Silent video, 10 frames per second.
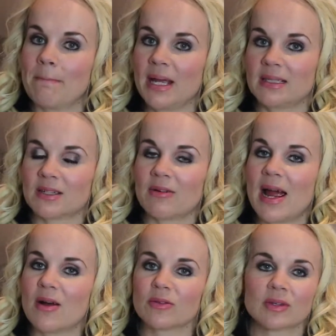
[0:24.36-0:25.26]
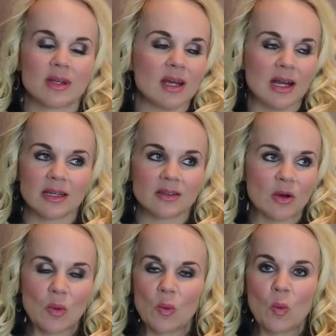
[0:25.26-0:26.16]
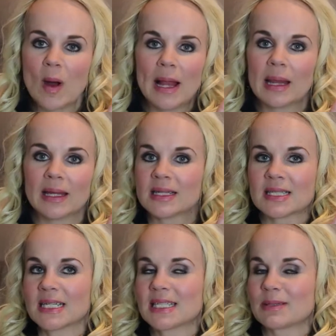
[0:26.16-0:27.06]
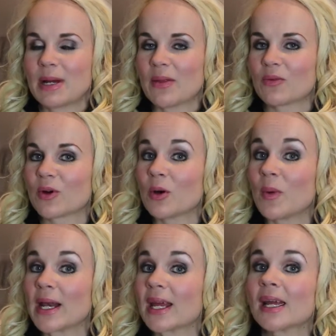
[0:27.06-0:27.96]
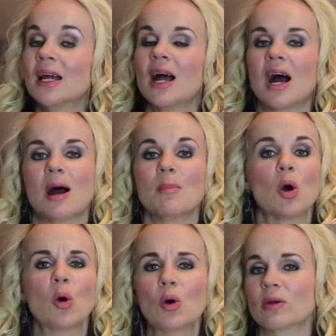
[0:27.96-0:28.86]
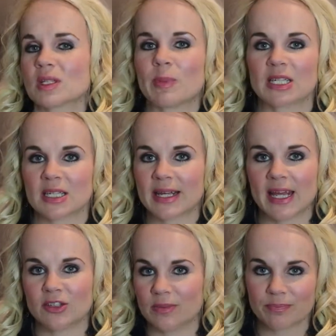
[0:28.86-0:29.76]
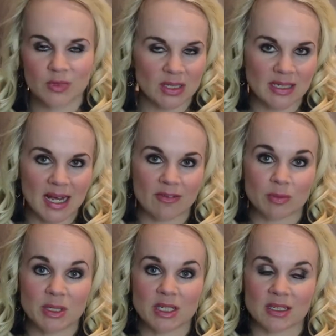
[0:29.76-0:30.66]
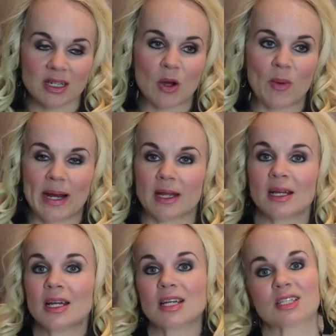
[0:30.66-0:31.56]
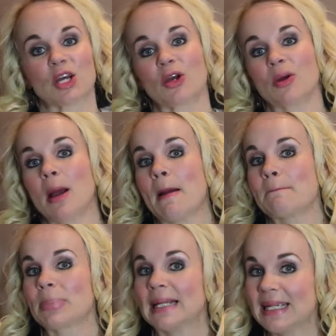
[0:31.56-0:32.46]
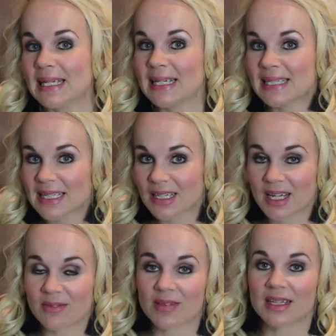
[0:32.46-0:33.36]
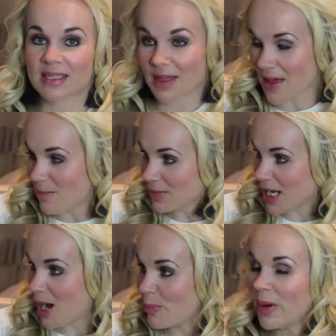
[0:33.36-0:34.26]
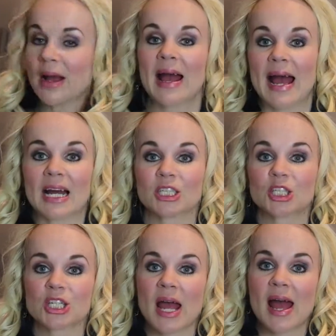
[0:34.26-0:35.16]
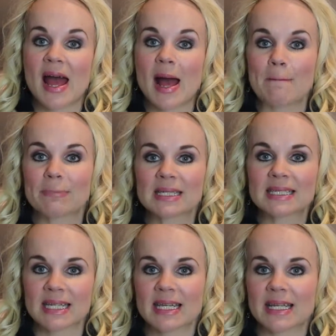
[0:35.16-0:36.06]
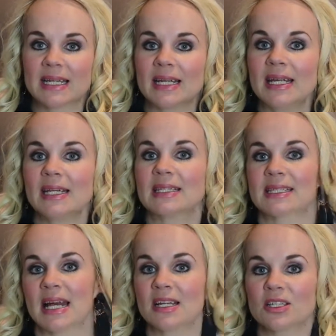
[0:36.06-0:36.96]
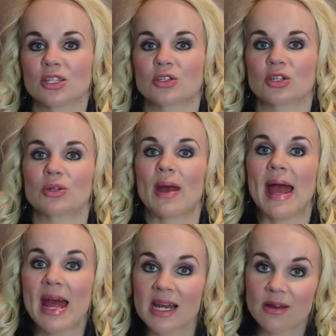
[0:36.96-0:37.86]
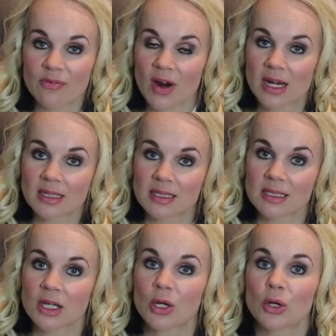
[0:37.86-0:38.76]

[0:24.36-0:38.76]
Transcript: based around and well excited about the royal wedding, or a special occasion. Doesn't have to be just a wedding. So please give this a thumbs up and share, and particularly send to any friends